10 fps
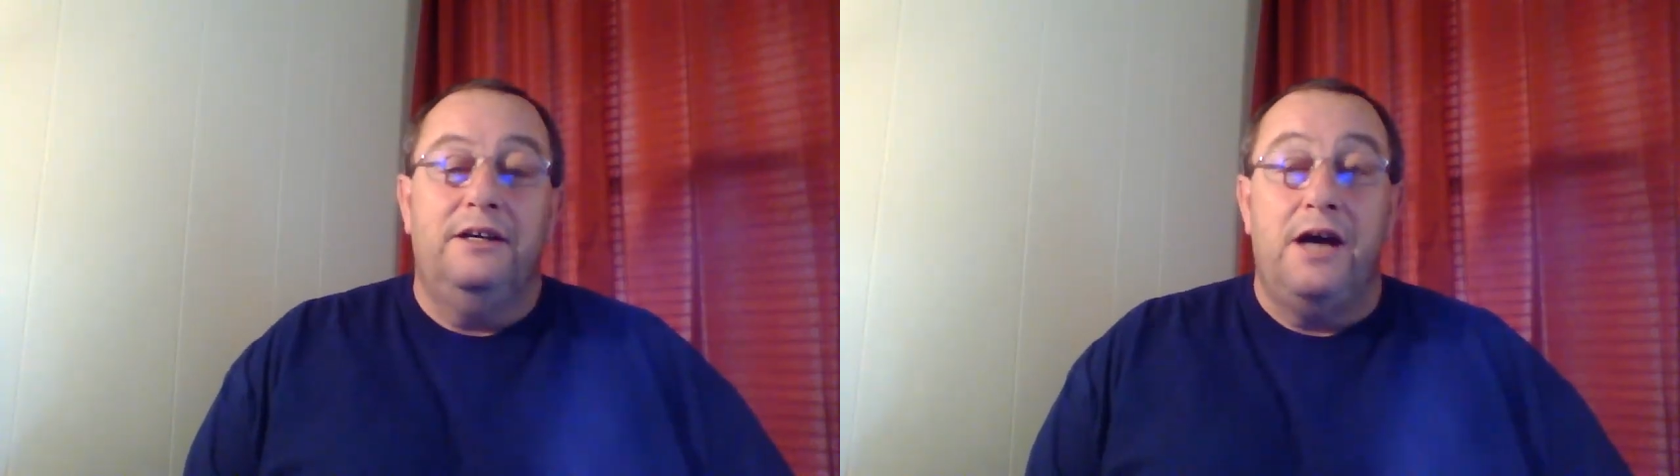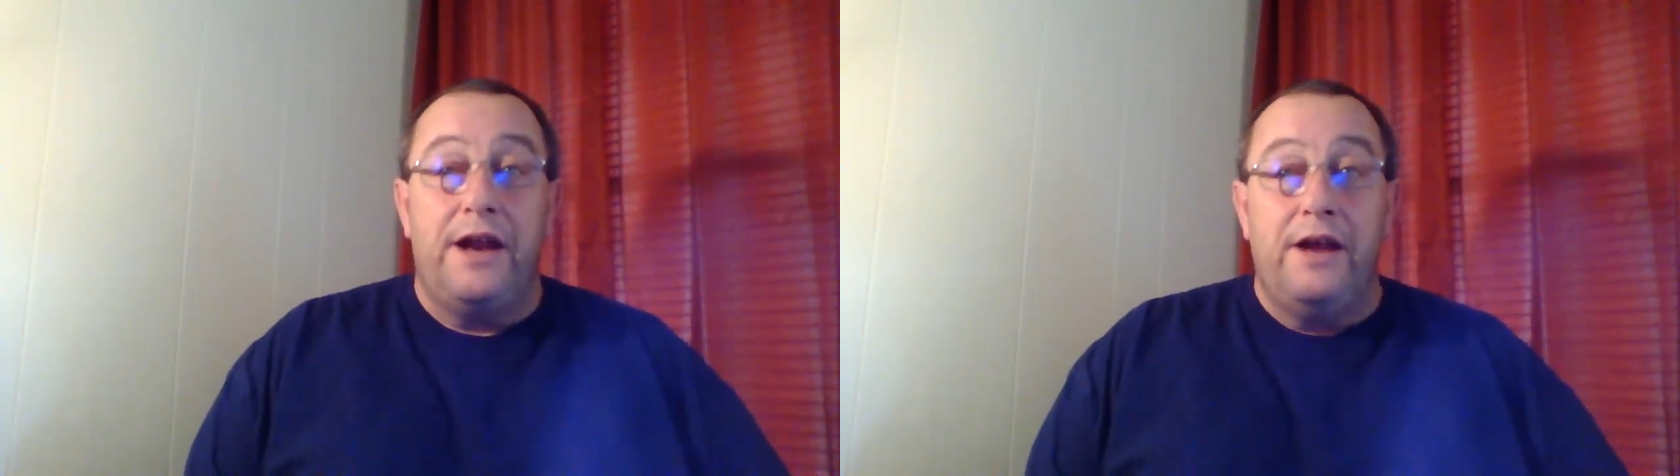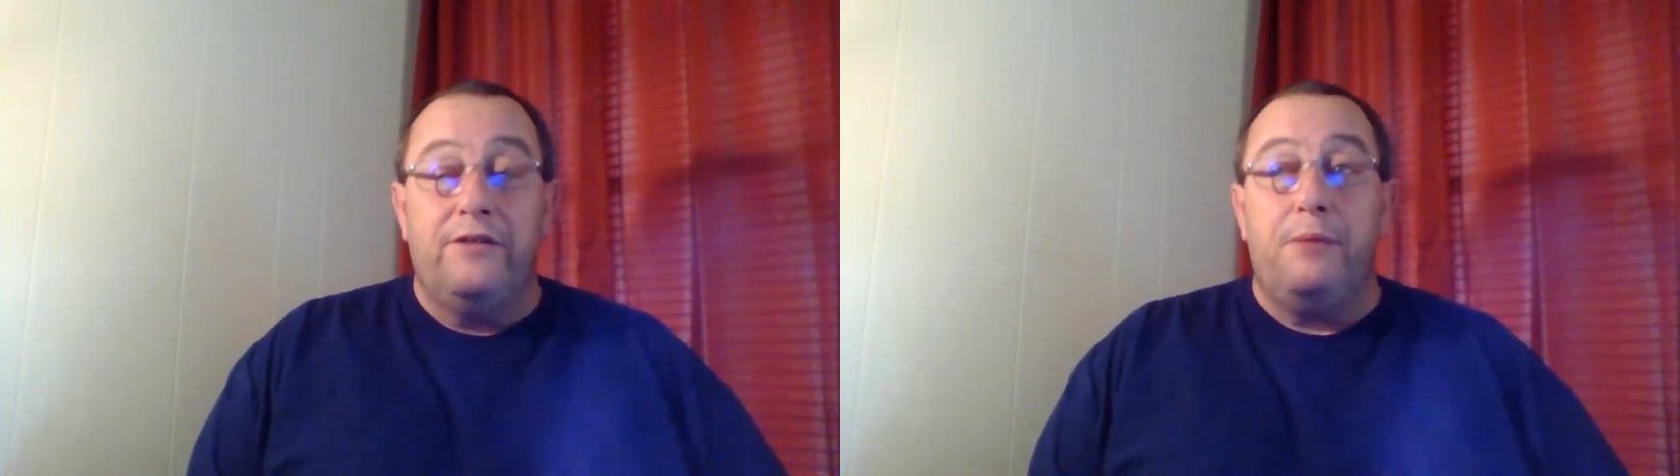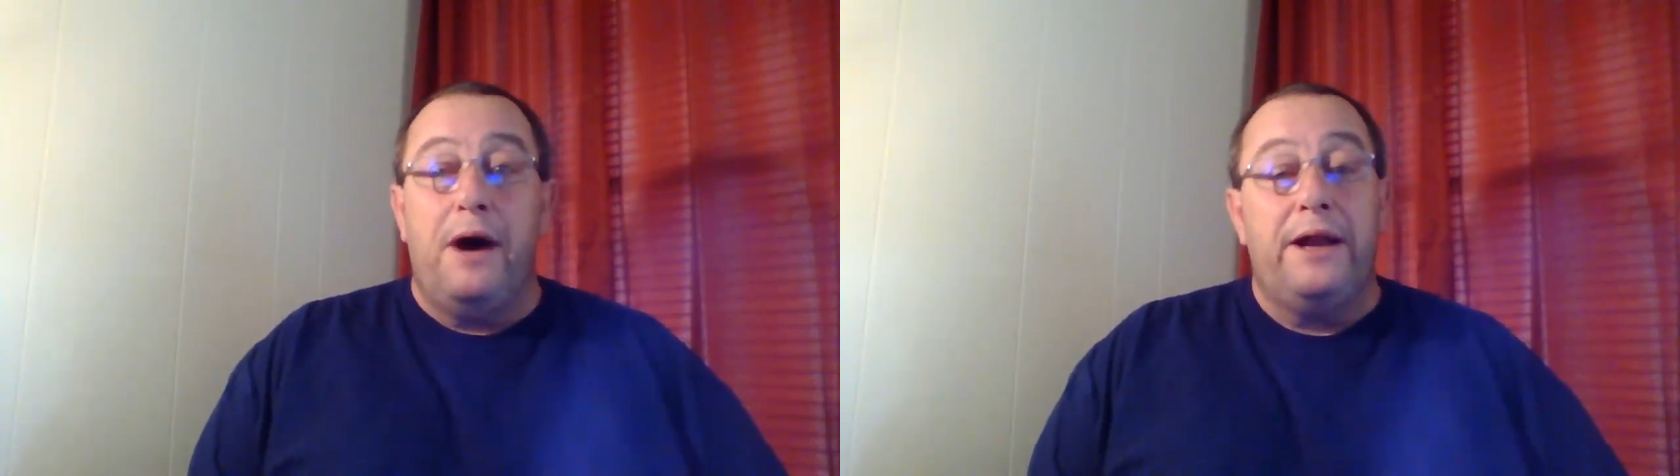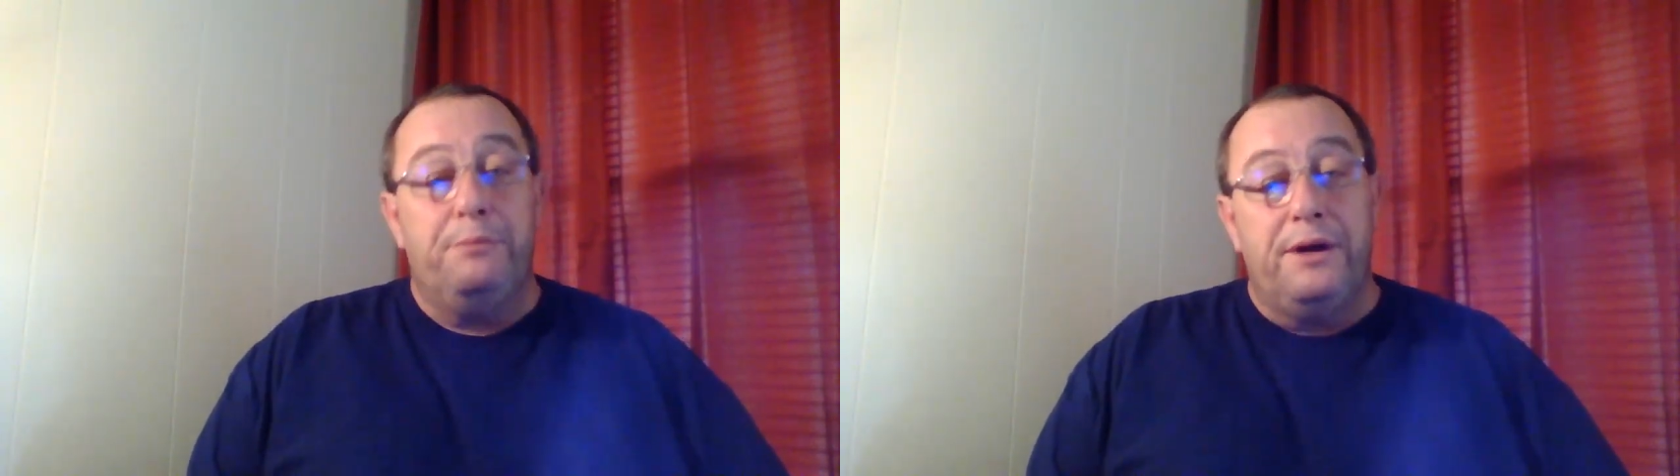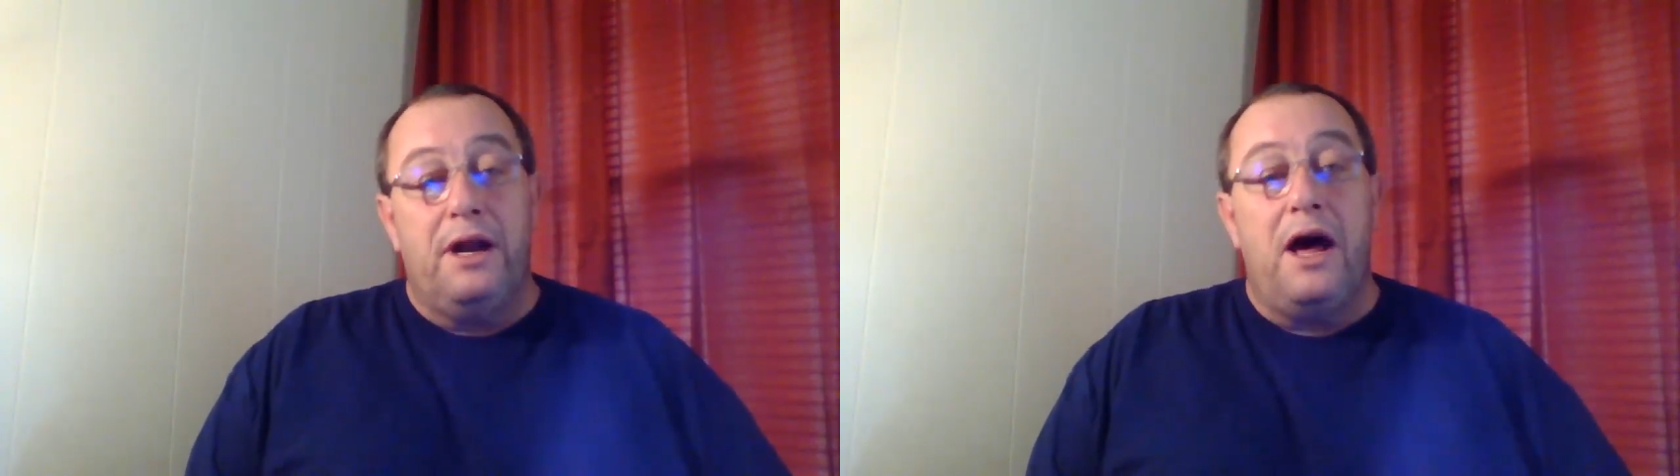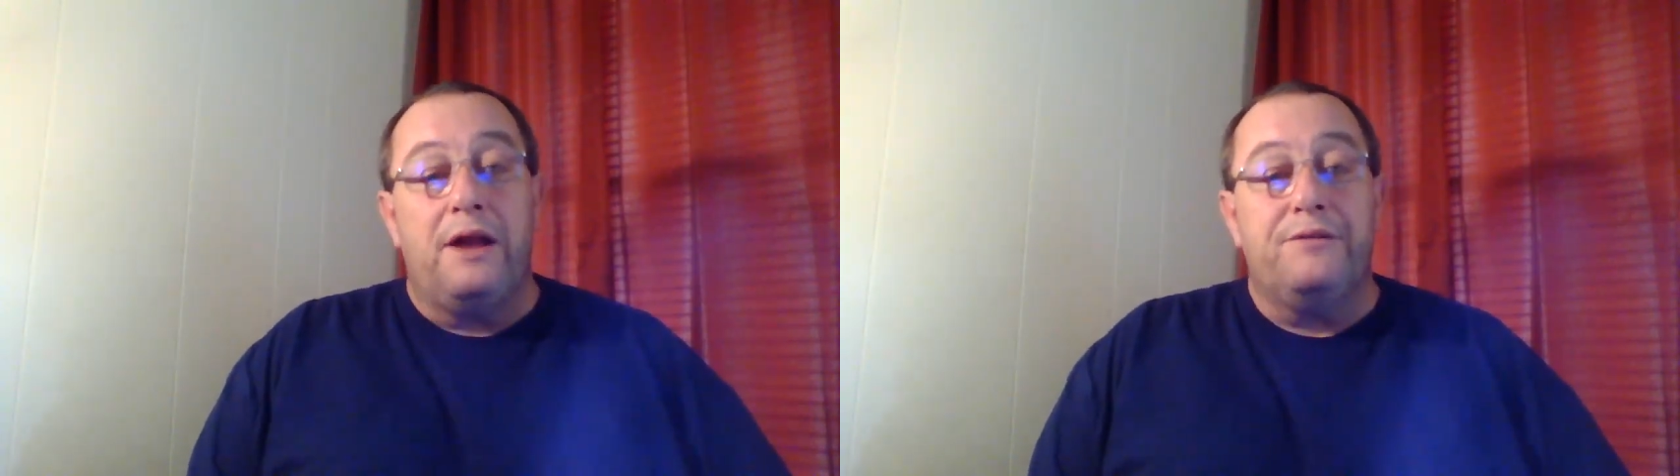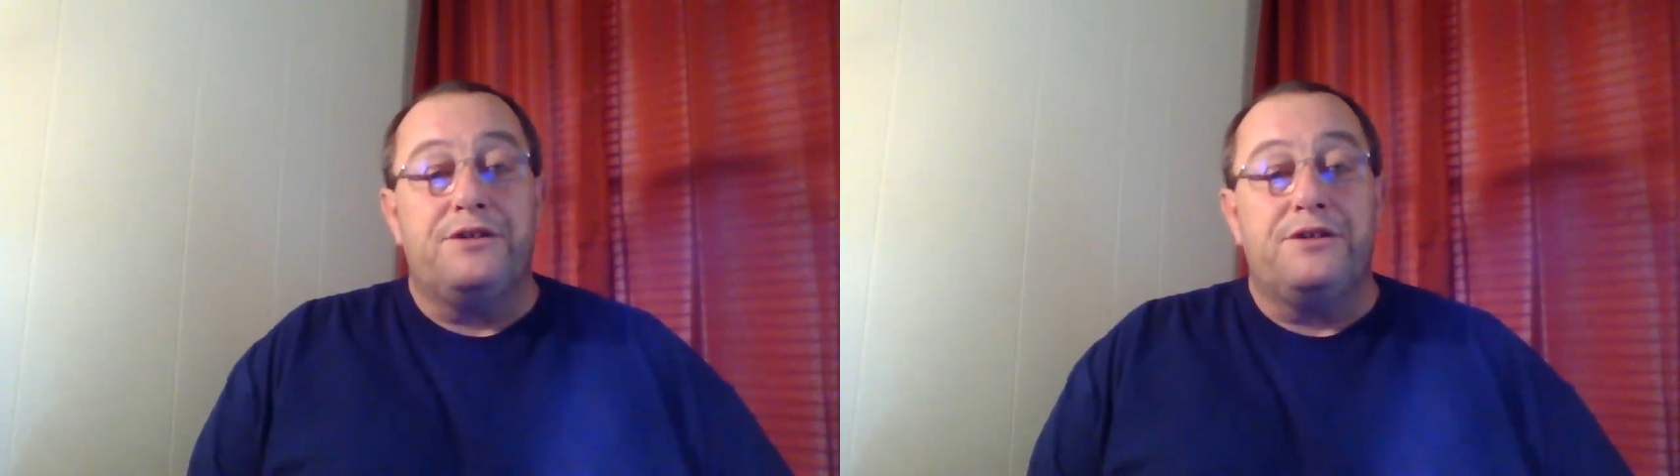Not everybody, but a lot of